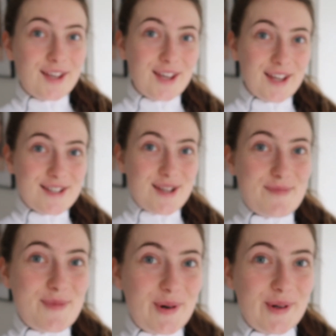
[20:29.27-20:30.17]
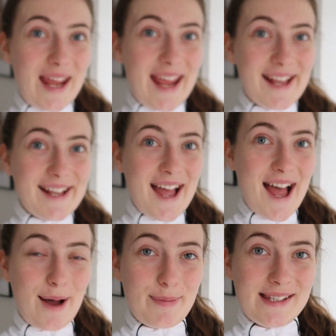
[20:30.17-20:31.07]
Good morning,
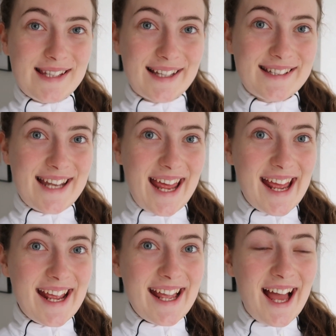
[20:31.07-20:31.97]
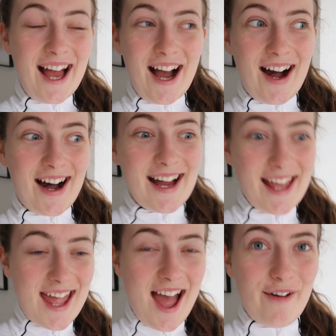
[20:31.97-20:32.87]
happy Saturday.
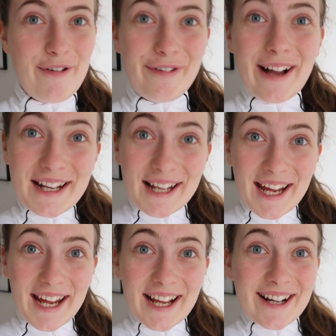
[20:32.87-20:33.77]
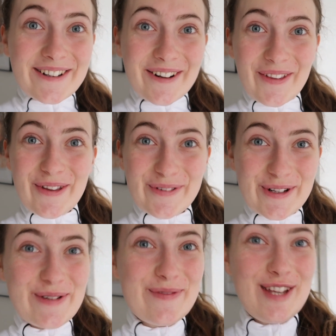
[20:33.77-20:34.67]
I have finally got the
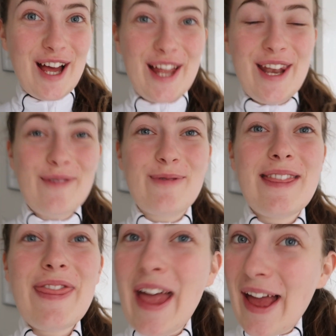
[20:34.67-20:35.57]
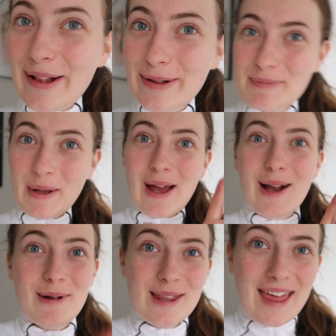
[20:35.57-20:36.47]
room done with the help
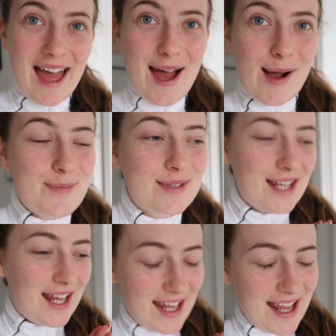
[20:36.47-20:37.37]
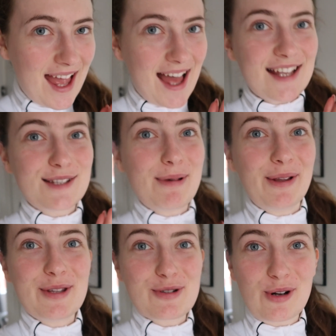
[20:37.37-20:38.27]
with Cam's. He has
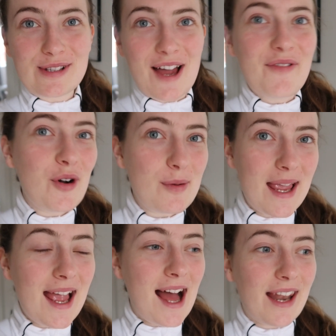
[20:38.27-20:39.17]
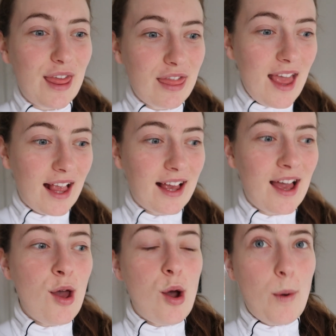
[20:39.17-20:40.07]
built the drawer set for me and I think
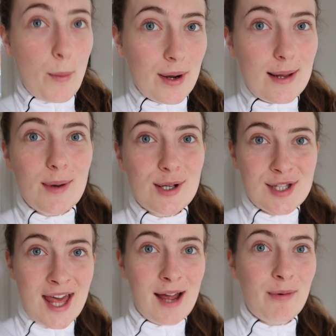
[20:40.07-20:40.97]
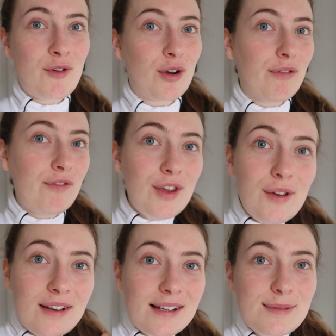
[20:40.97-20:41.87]
we're pretty much there. We've got a
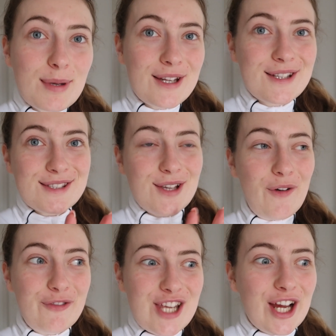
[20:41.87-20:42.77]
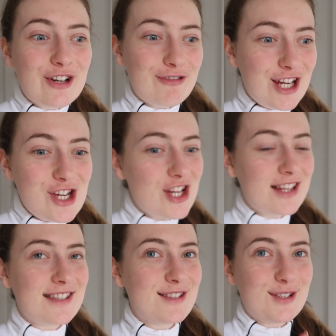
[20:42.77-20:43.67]
few little bits of
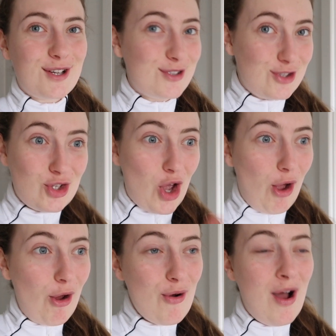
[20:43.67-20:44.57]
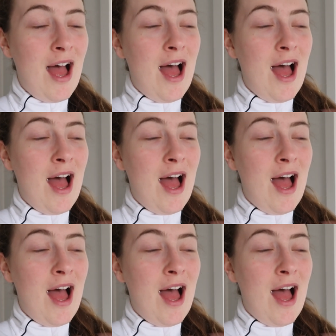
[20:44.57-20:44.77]
decorations to go.